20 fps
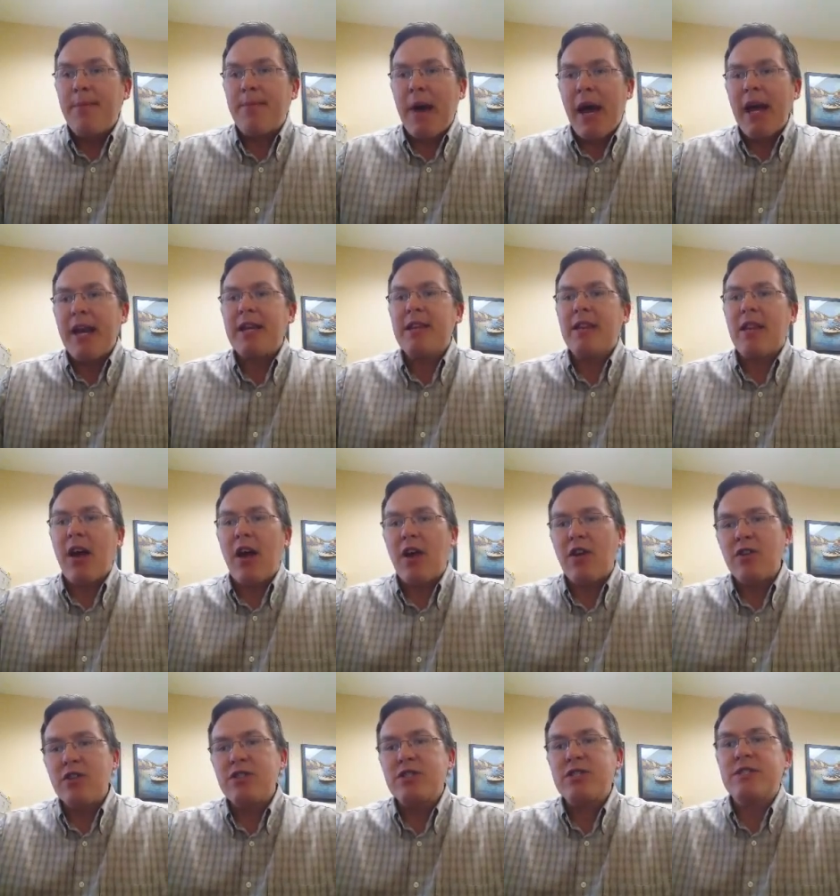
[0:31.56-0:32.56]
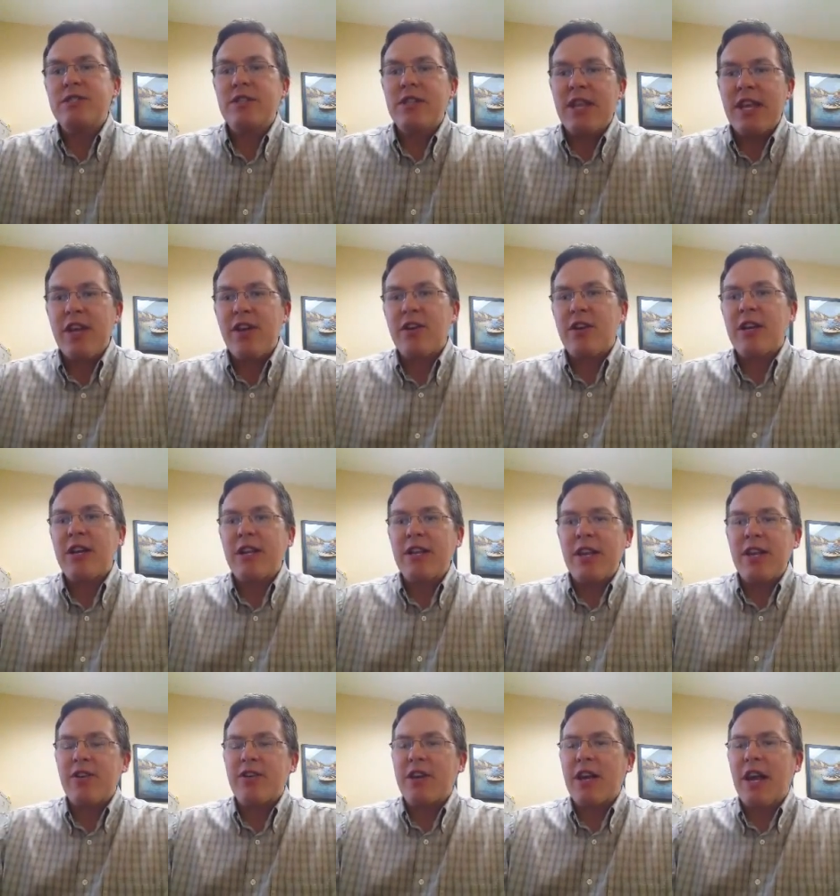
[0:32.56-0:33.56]
by and large, they're
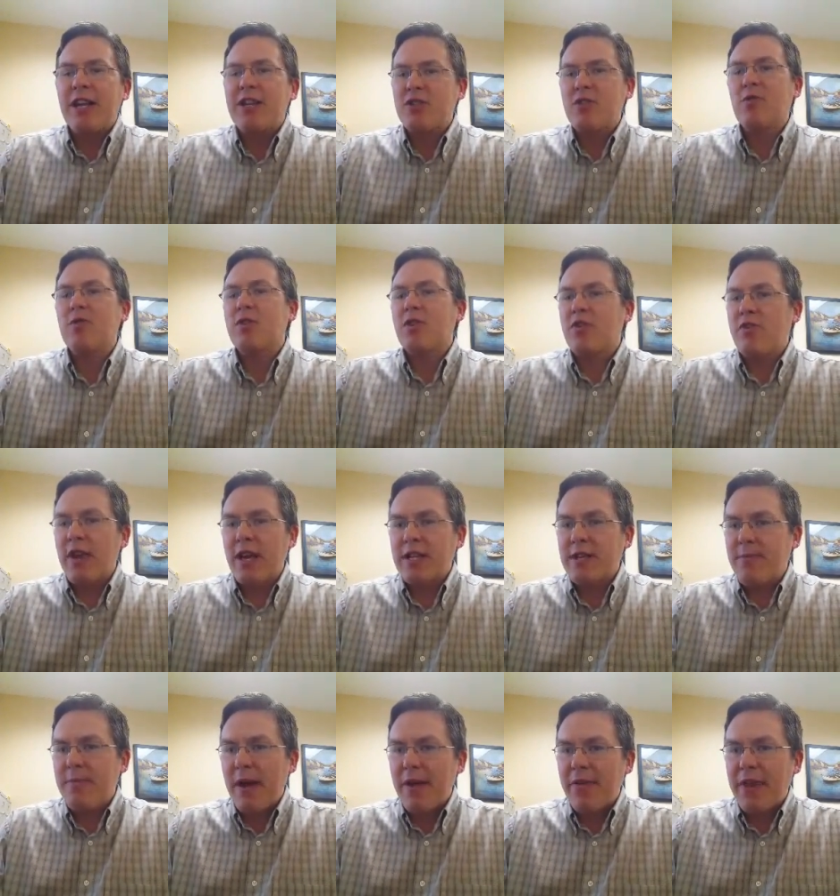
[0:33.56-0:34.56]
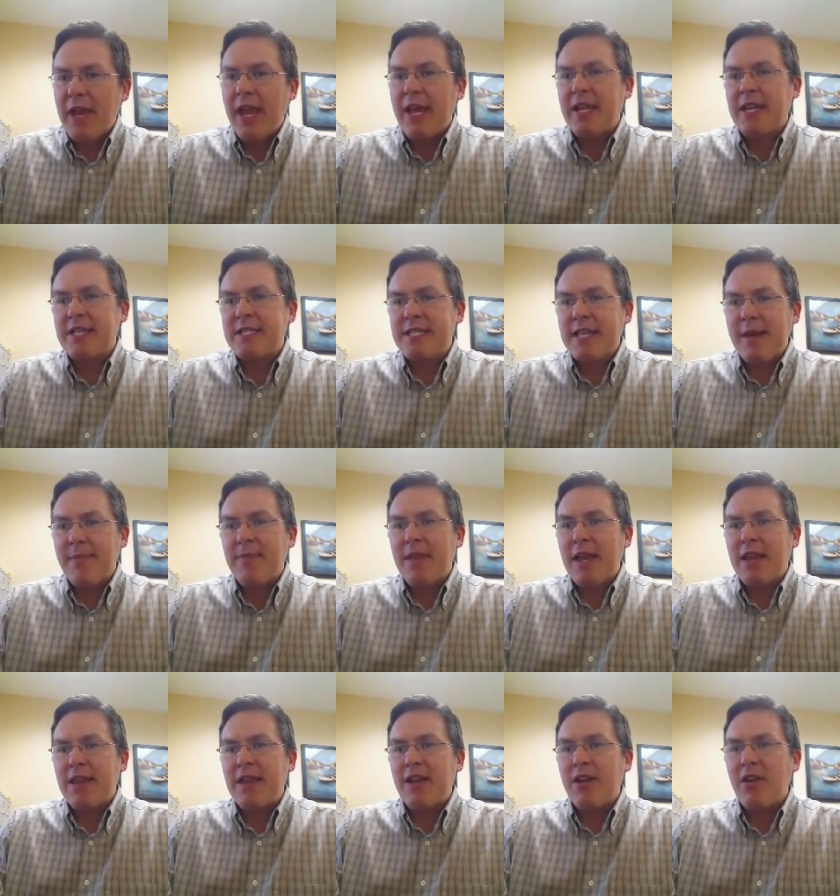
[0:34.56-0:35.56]
they're kind of sort of correct about that, except
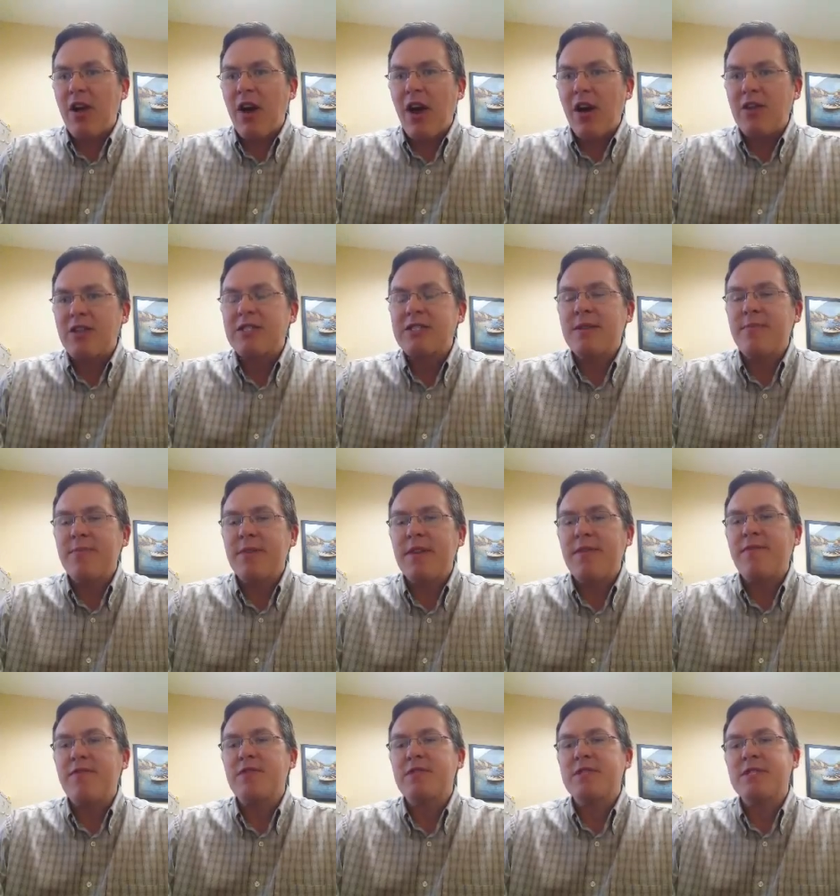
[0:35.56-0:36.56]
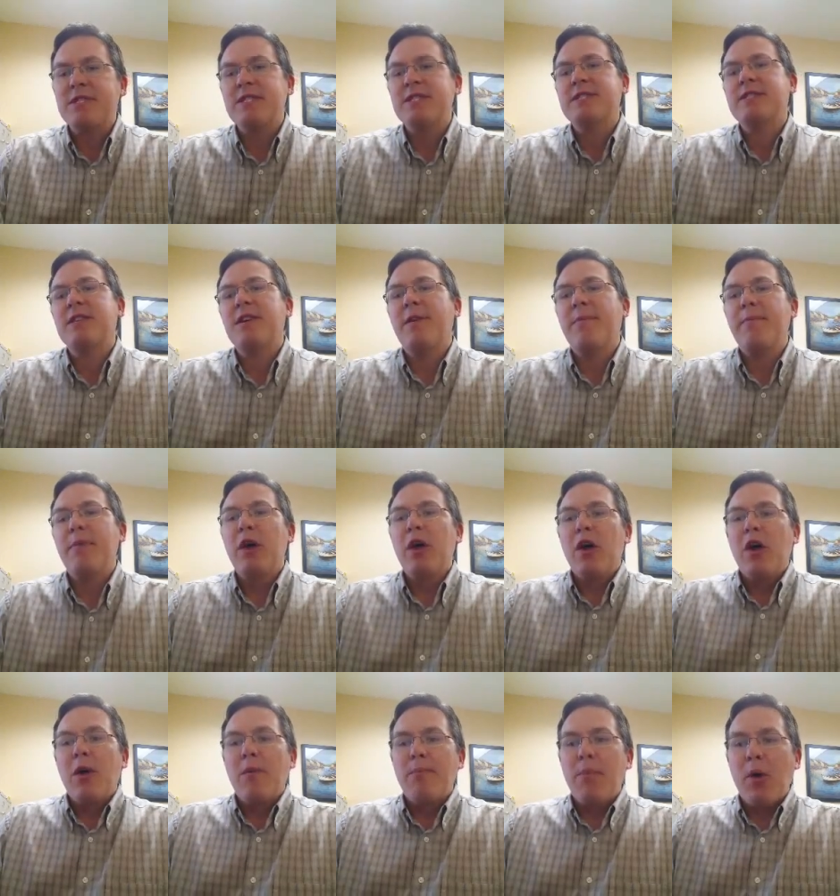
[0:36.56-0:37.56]
that there are some differences. Um,
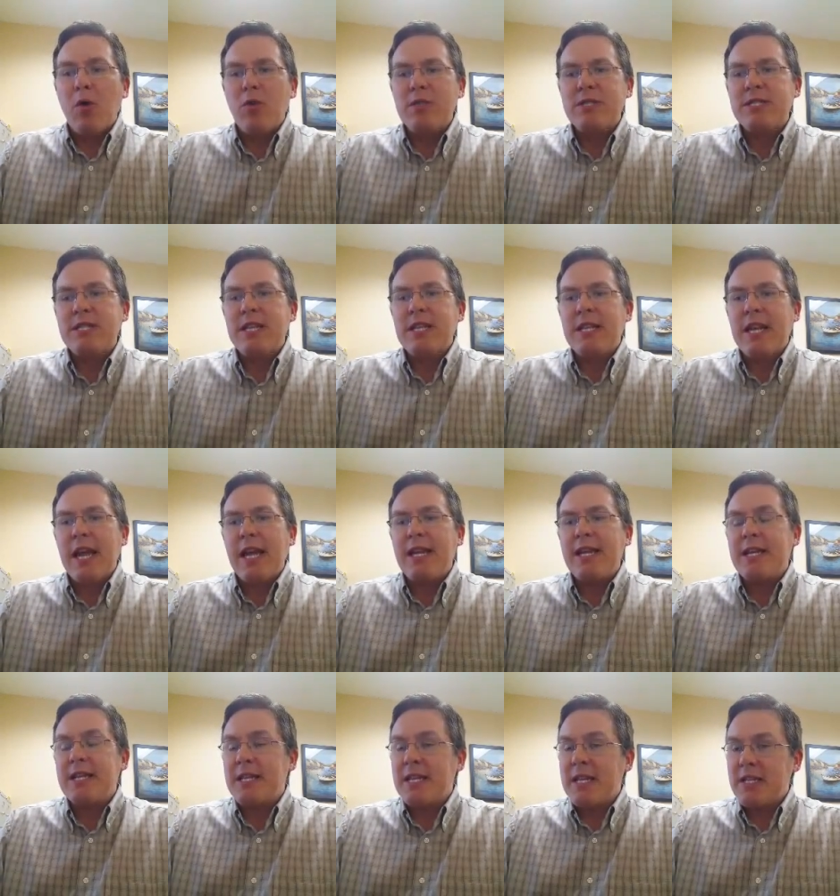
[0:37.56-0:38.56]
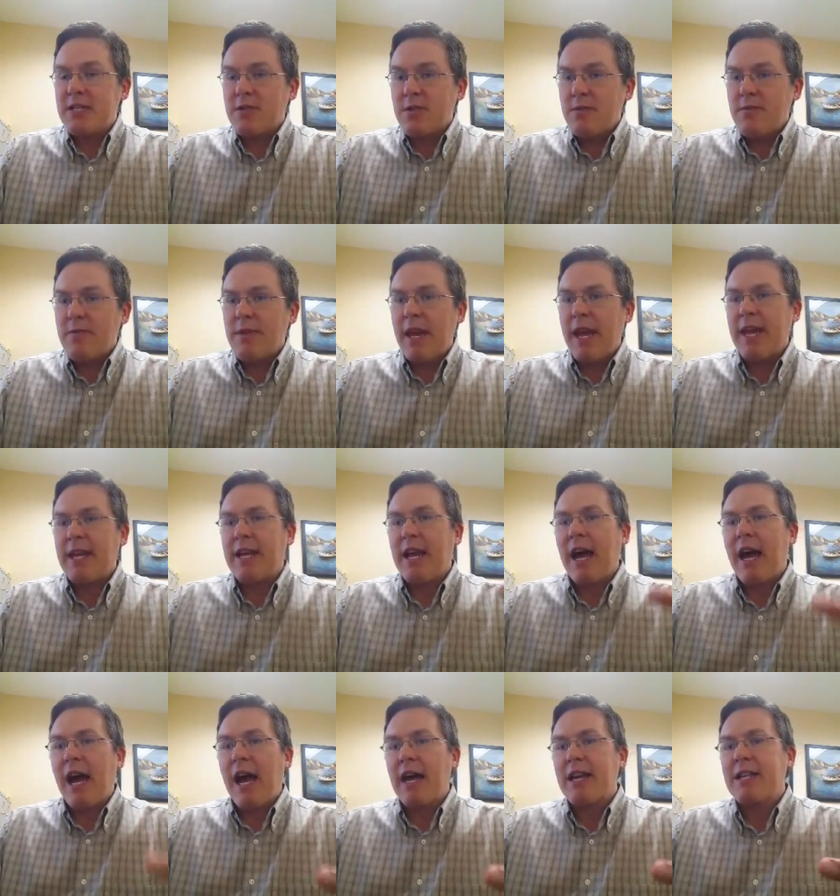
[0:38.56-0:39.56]
both cetane in diesel and
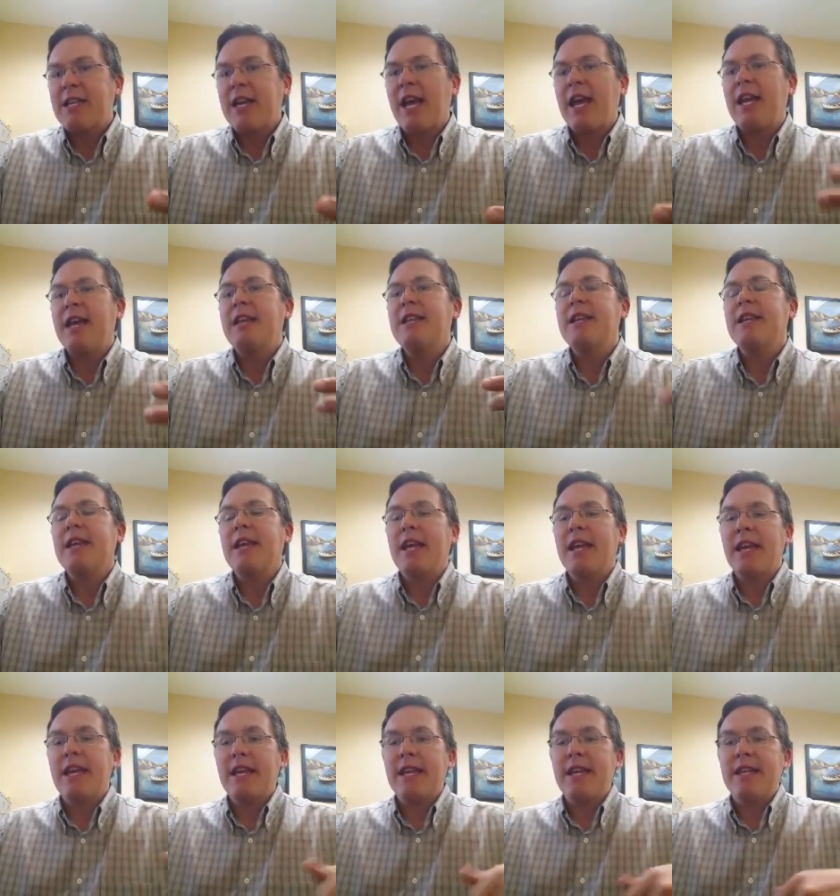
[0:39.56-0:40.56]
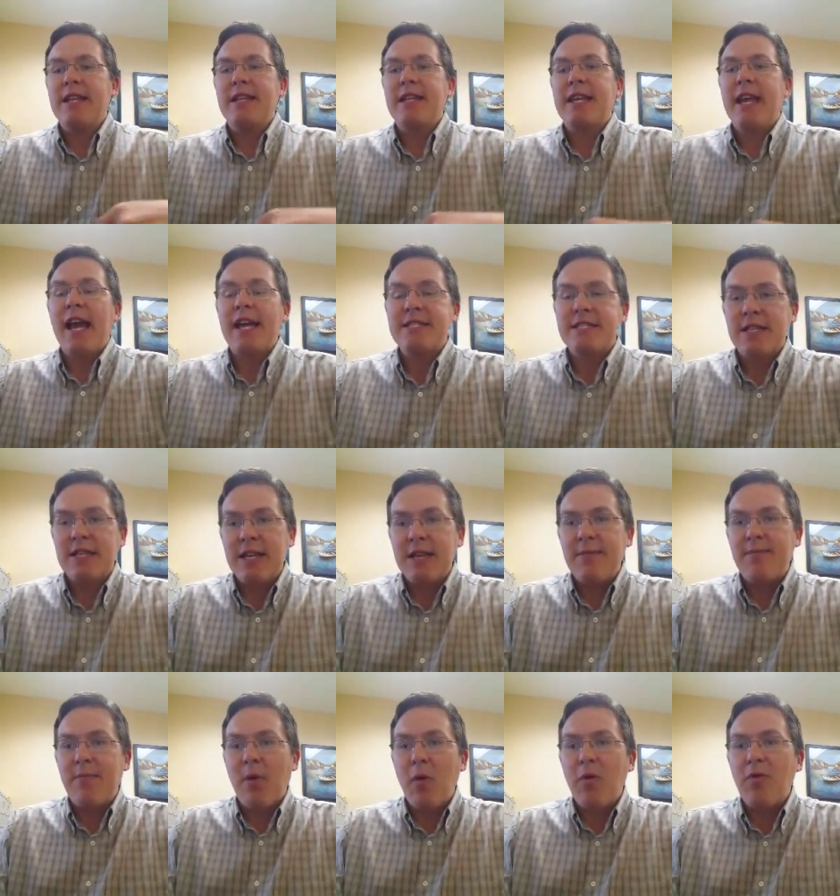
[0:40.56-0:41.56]
octane in
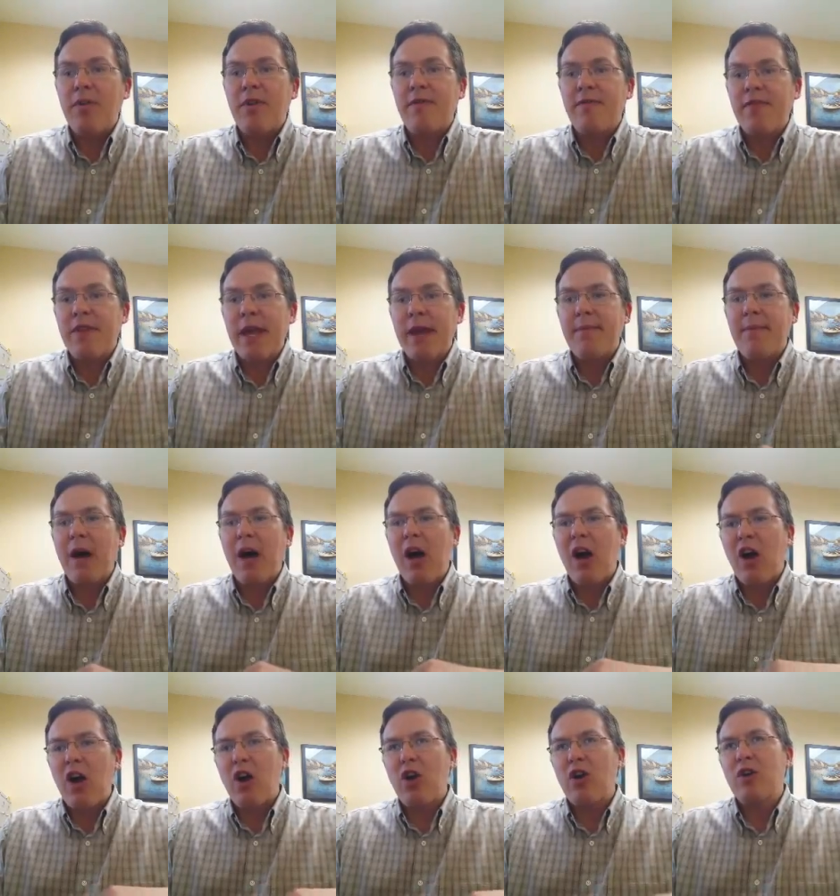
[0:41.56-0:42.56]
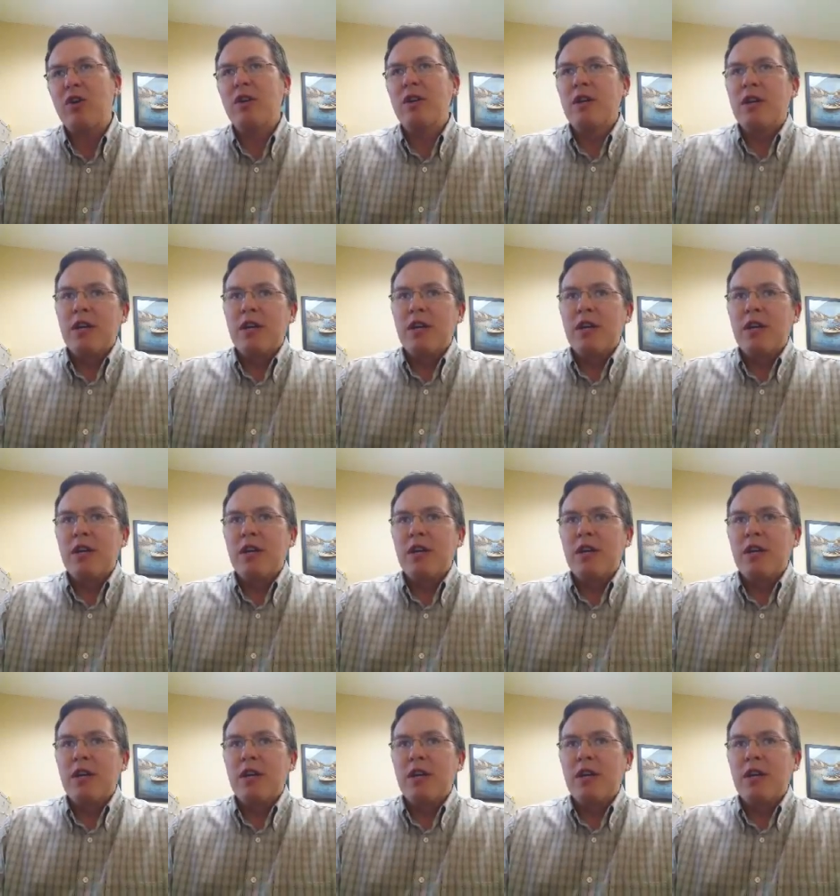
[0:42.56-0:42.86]
gasoline, both of them are